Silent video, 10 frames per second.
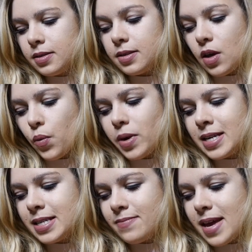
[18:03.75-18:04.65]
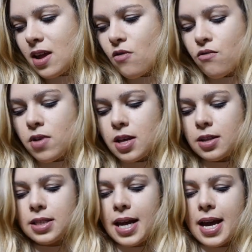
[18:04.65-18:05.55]
So we need to make it
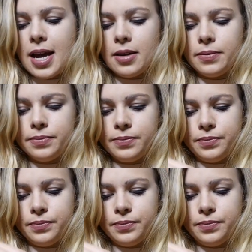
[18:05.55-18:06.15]
real tight.